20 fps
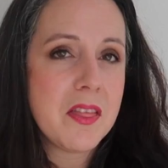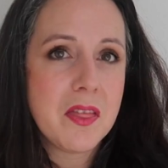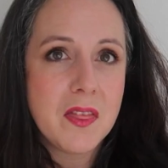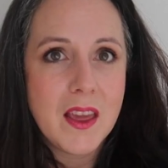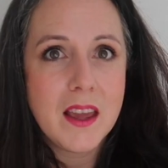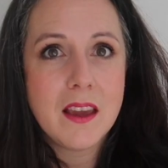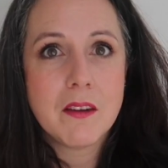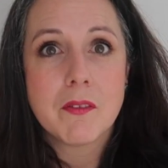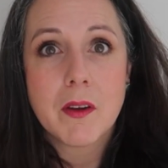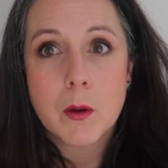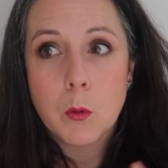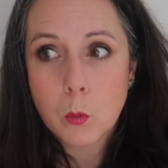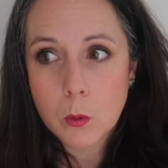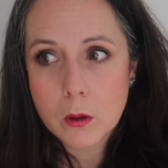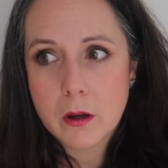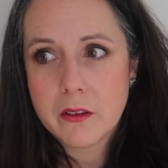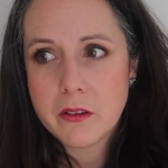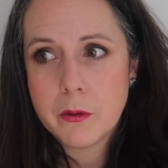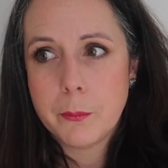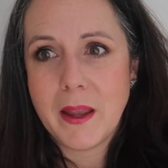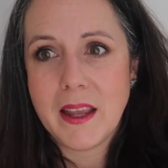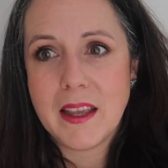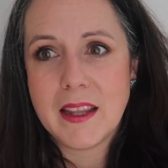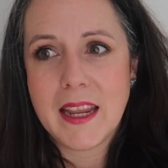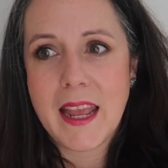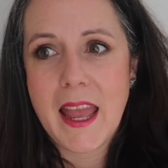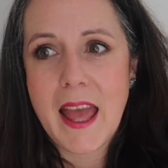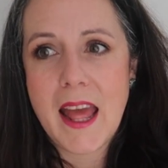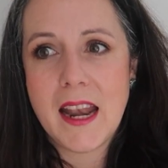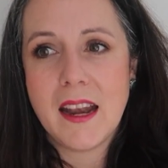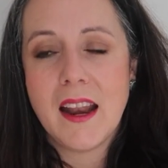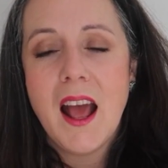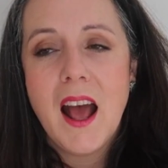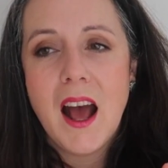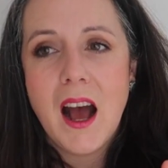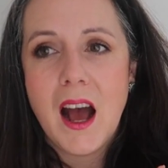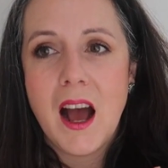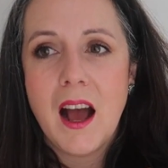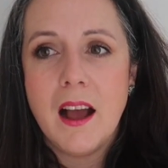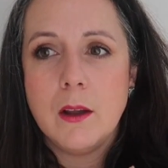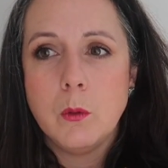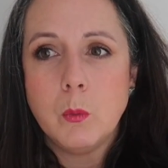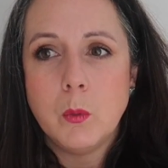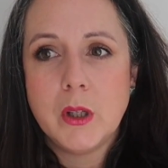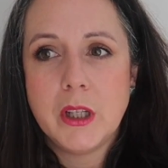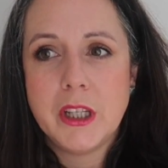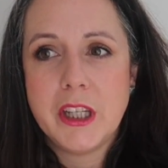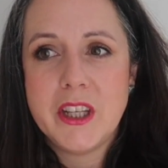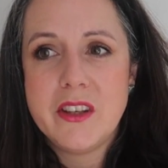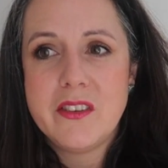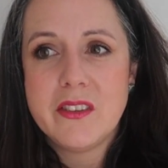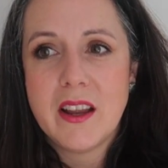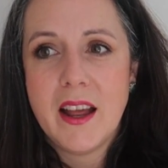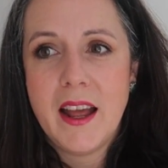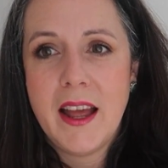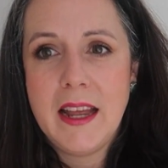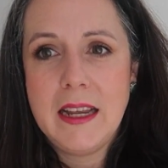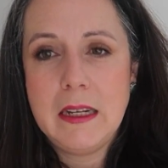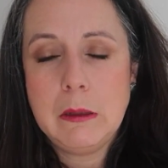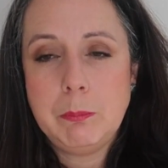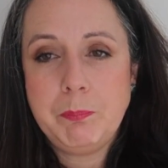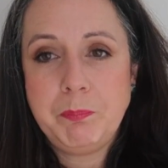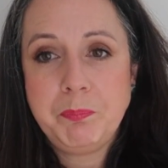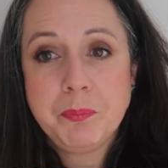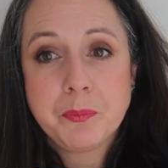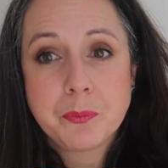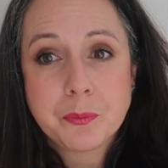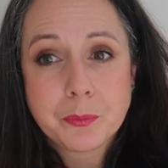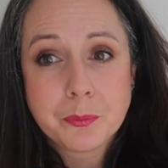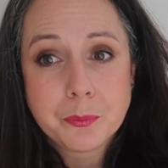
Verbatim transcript: I think if I were to make it again, I would um,